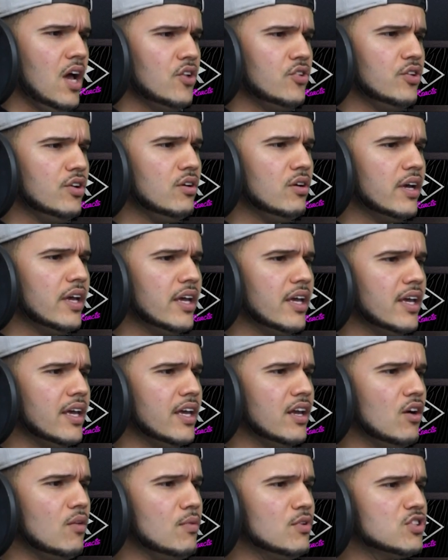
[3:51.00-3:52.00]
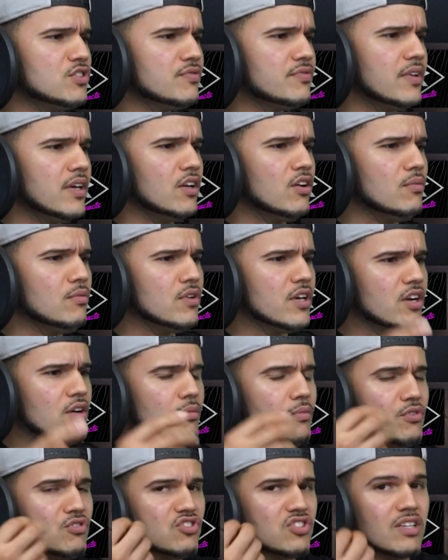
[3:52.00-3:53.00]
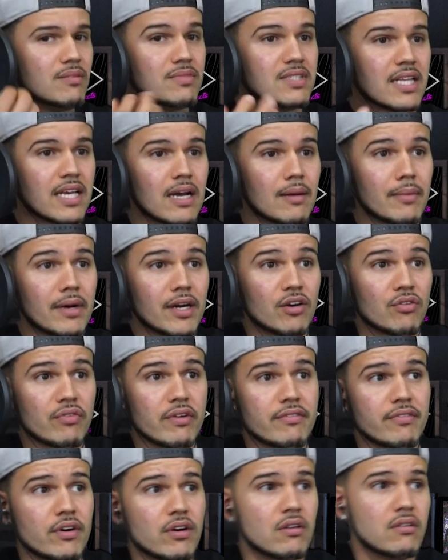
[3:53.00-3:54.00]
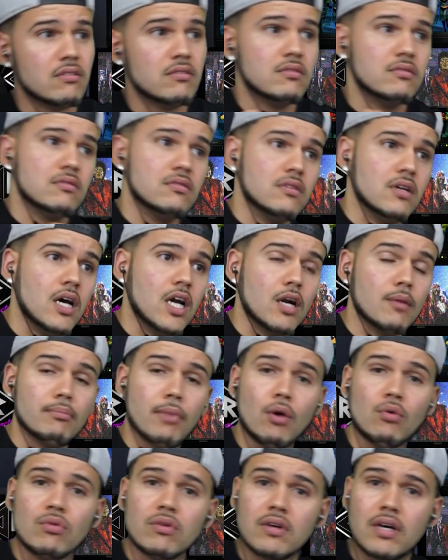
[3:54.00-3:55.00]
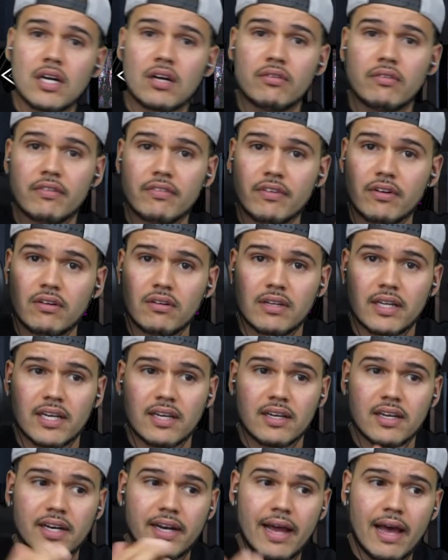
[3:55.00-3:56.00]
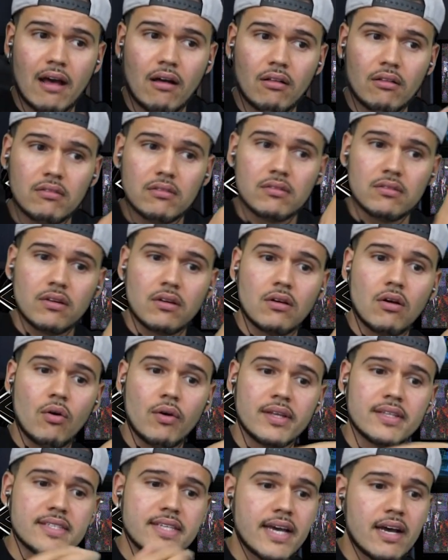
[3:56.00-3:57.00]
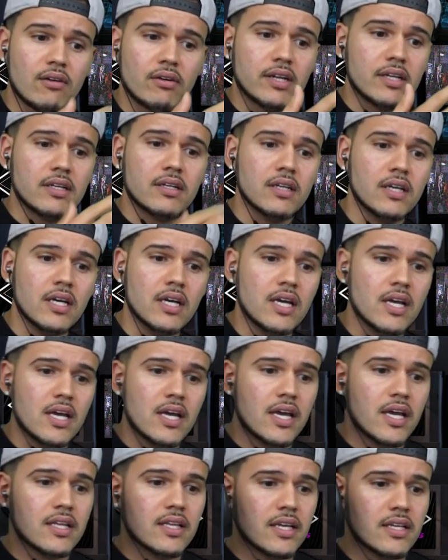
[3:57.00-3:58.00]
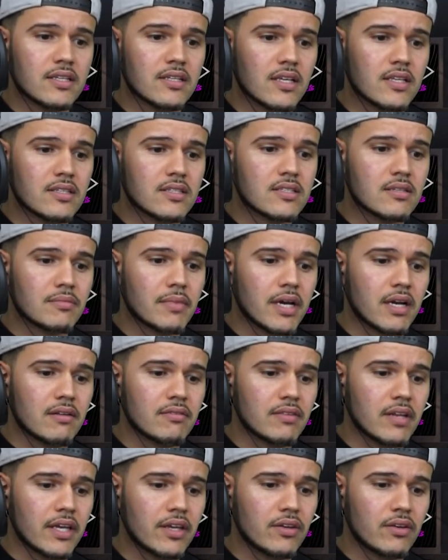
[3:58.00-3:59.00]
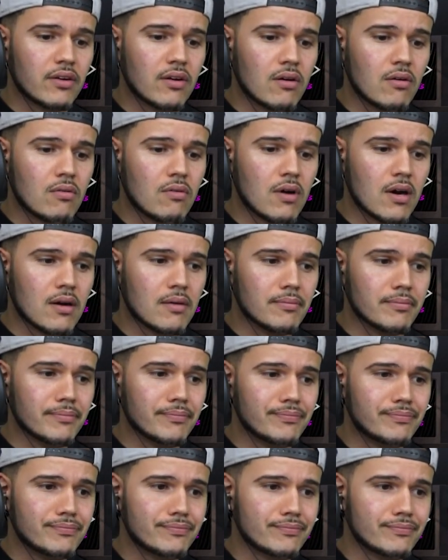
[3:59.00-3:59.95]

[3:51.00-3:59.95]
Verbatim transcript: You know, it almost seems like I'm on a river, on a boat, on a river, like a canal, going down and some kind of like, you know,